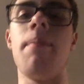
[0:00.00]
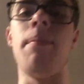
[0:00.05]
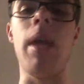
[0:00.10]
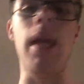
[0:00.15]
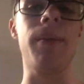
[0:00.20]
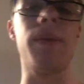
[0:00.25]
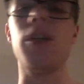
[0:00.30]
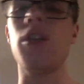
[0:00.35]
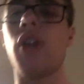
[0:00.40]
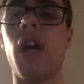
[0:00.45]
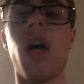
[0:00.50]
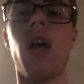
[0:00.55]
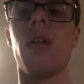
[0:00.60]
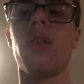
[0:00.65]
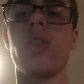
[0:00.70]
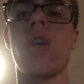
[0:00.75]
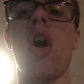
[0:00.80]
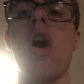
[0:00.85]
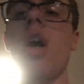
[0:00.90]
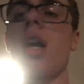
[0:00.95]
Maybe
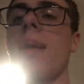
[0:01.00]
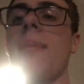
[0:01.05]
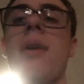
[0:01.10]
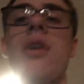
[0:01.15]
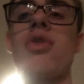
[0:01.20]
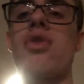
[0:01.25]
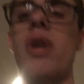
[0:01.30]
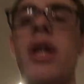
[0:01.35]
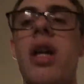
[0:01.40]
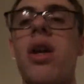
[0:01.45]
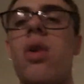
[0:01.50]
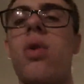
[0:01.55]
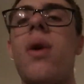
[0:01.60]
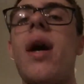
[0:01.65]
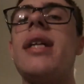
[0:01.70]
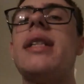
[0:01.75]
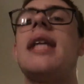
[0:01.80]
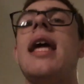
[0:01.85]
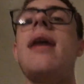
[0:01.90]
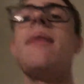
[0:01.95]
they'll talk about Dragon
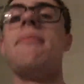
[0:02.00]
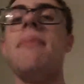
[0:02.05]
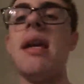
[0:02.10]
Quest.